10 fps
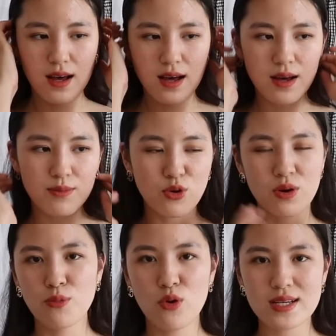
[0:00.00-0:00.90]
or
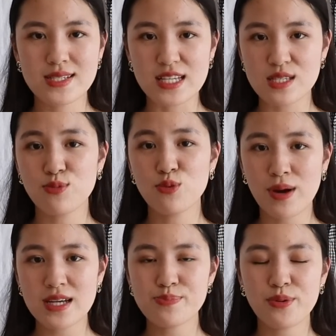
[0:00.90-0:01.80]
a more accessible
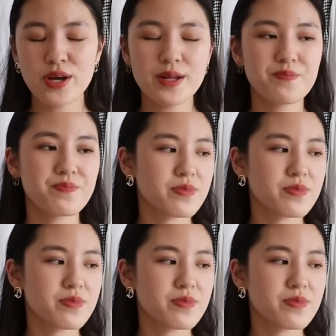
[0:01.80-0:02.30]
price point.